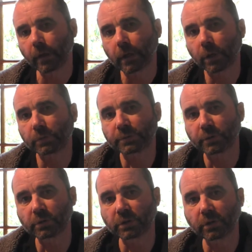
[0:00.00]
I wasn't
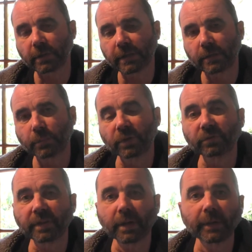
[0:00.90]
too sure I'd get a build
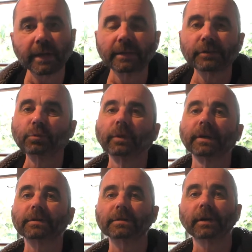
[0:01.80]
video out this
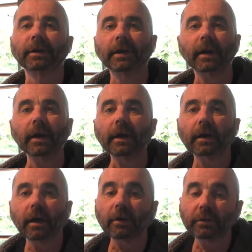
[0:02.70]
week, so
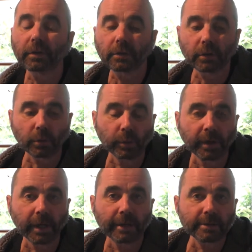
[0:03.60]
I thought I'd do a
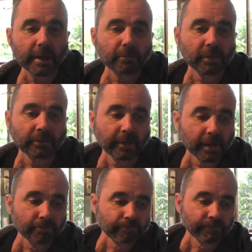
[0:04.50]
quick catch up with
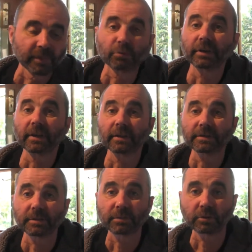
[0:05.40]
the regular
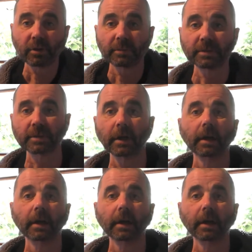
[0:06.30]
subscribers.